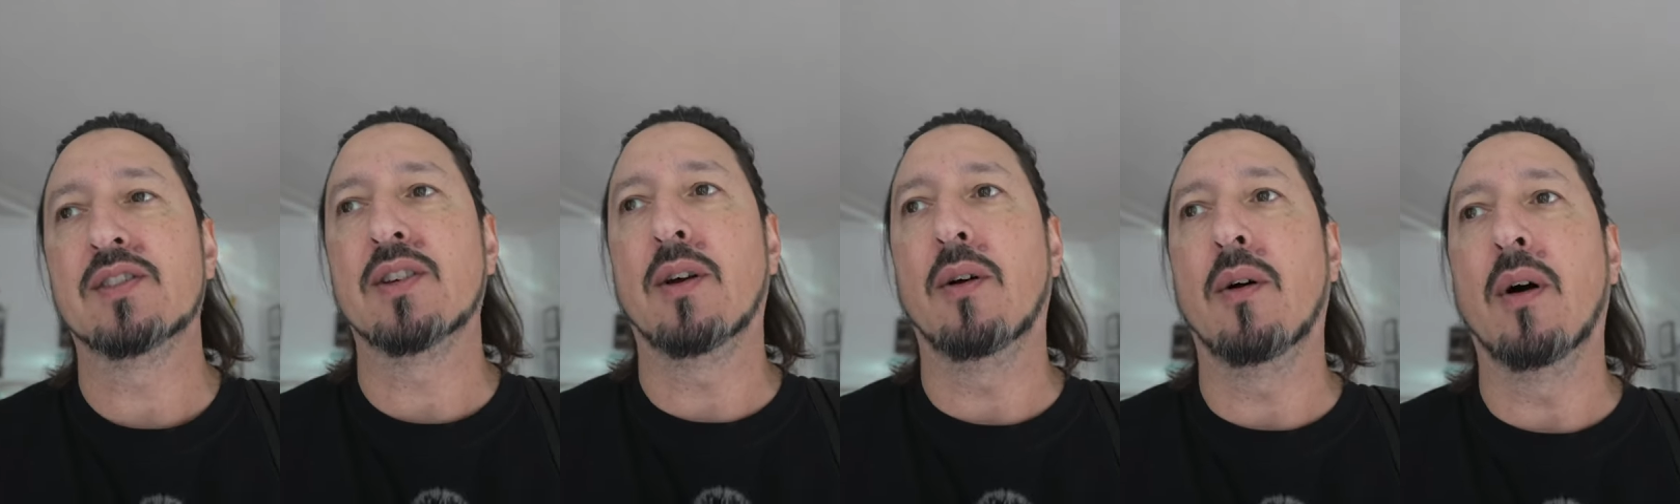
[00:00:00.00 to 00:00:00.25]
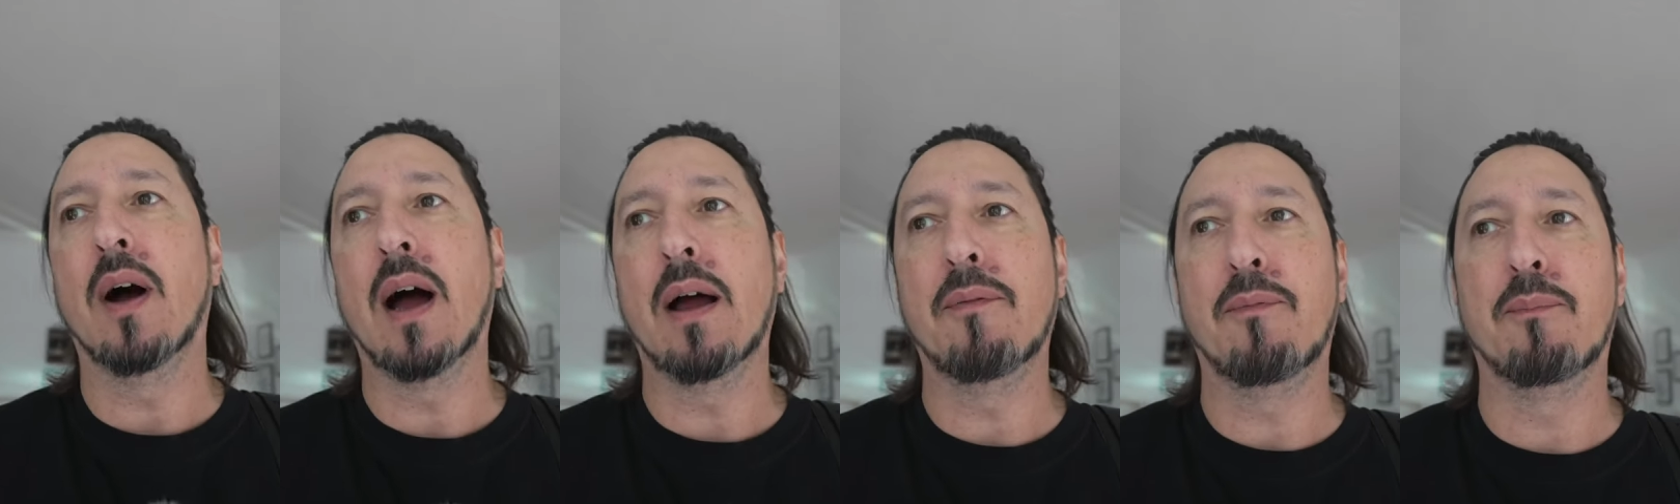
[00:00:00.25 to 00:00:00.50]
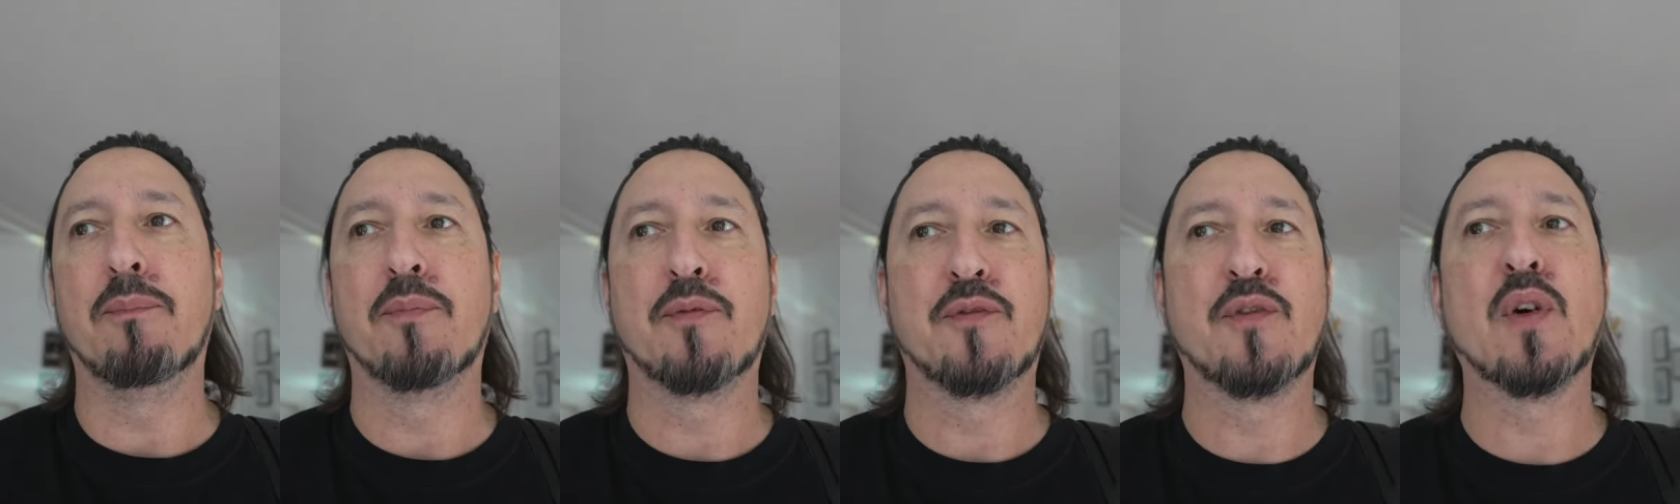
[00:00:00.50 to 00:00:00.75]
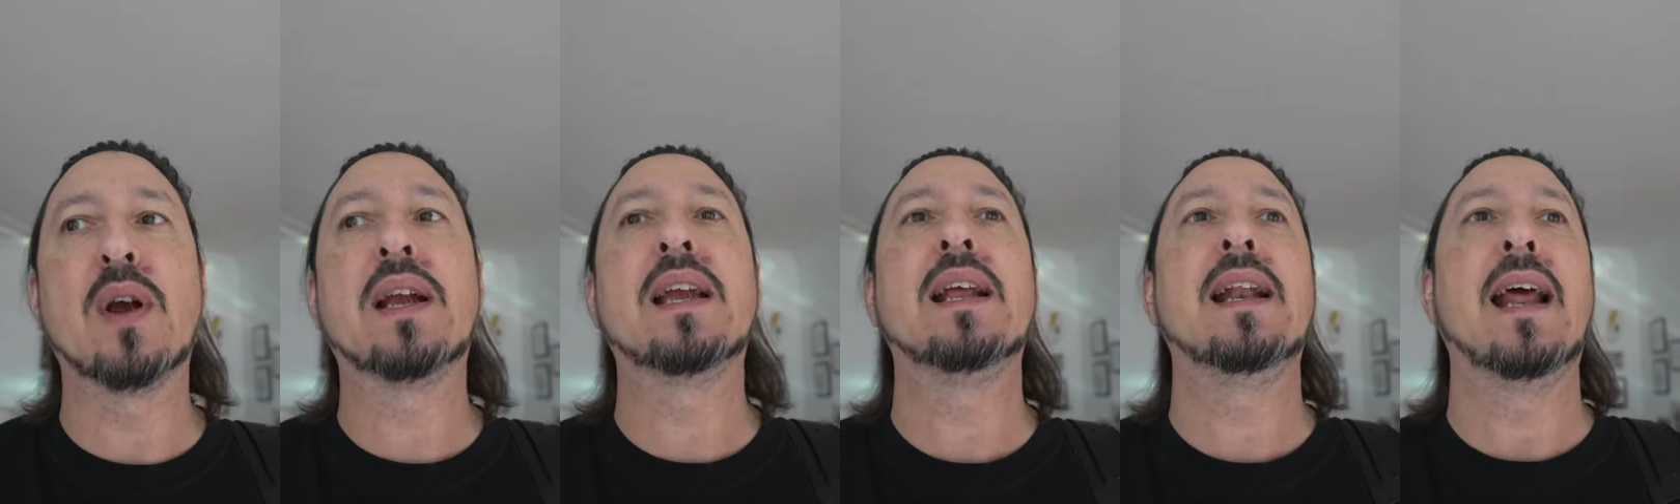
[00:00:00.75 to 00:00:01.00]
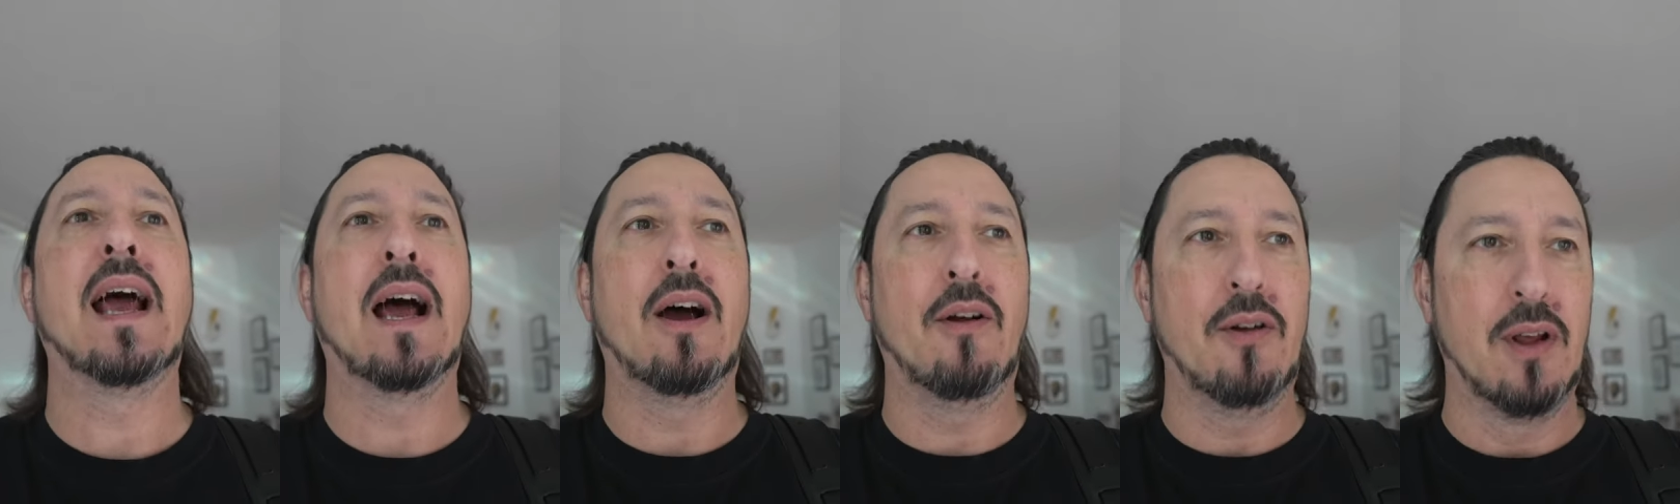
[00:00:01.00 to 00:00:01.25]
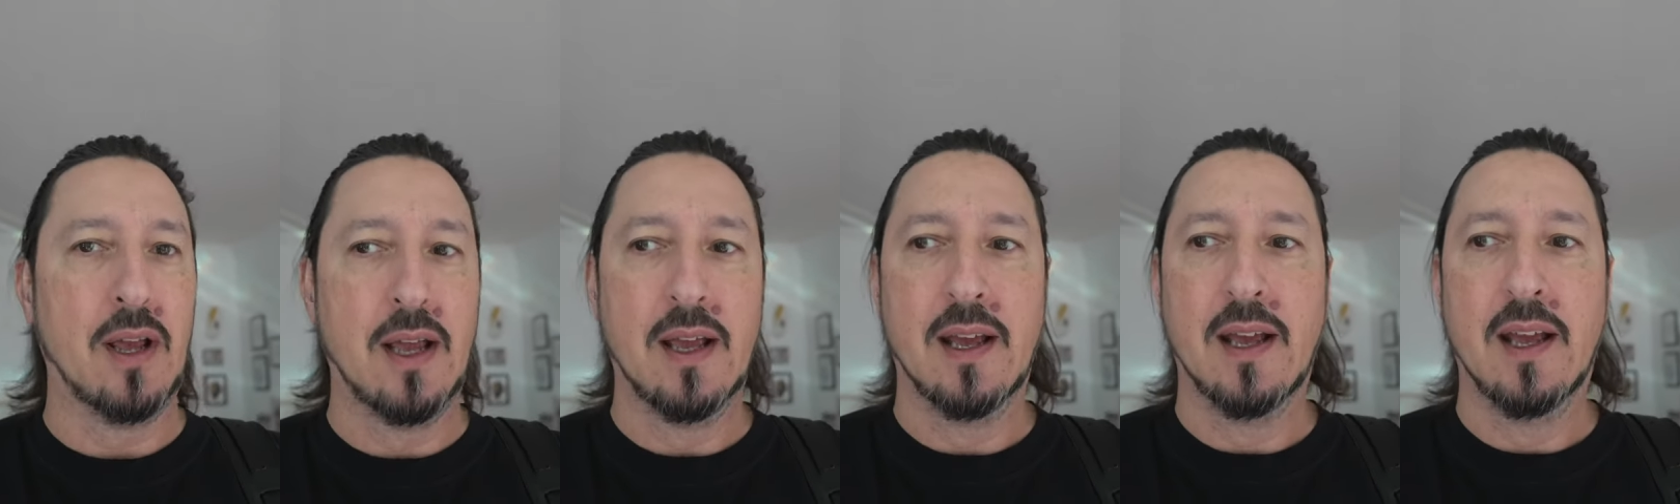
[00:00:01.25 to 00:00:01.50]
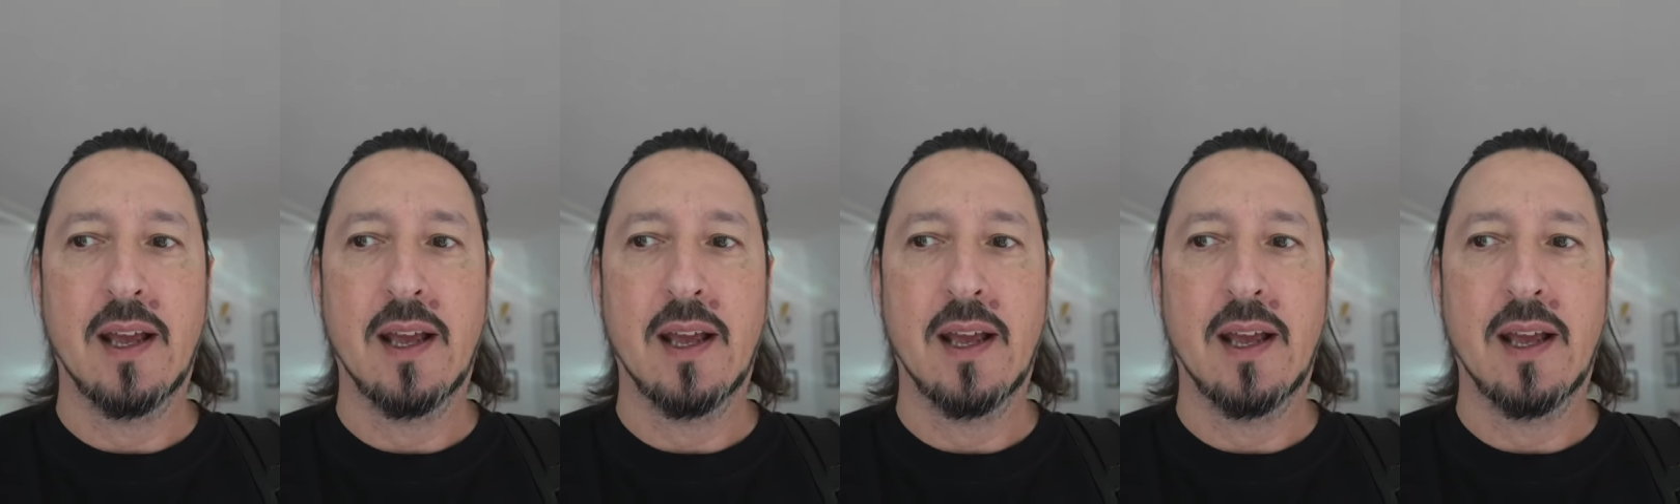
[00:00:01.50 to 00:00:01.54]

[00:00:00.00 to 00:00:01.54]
So I'm freaking out.